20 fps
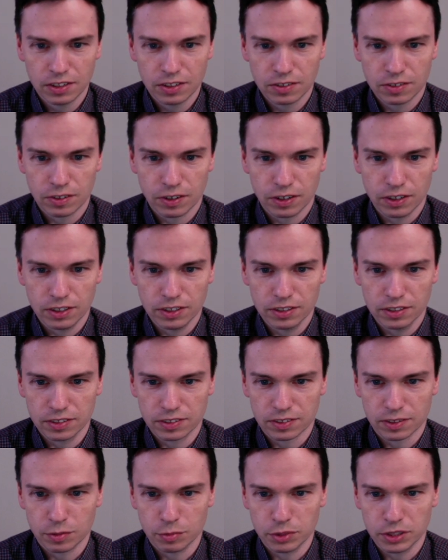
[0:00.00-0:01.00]
draw in this
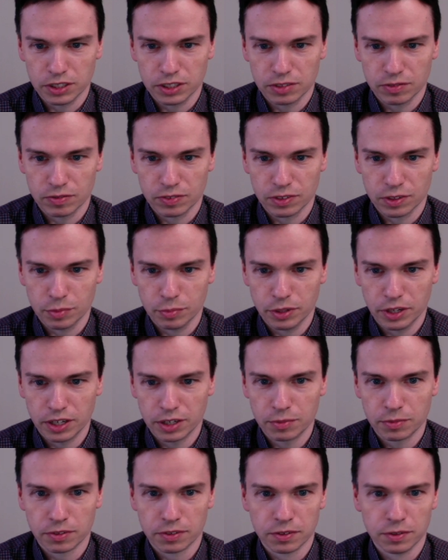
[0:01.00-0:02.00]
completion for the
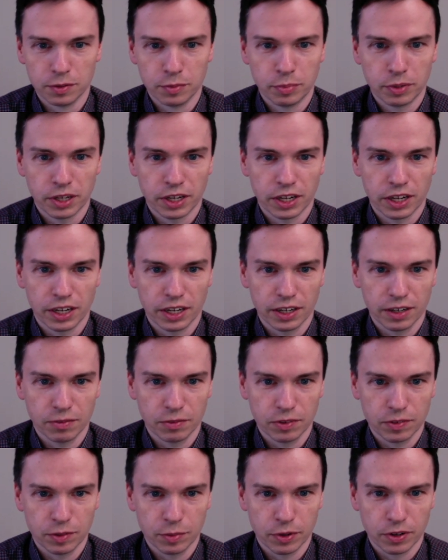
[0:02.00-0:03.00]
bottom group, and
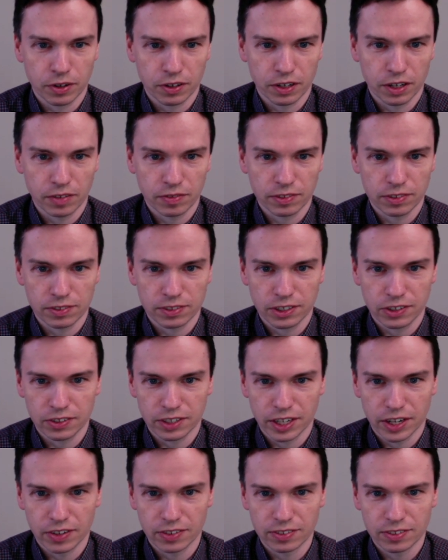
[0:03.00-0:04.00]
when we mark off this yellow
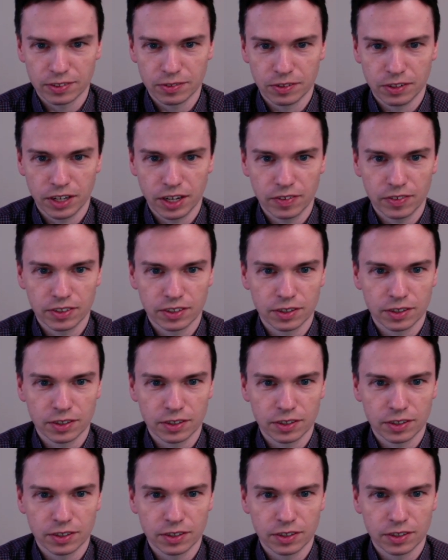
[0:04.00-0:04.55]
galaxy, we'll have a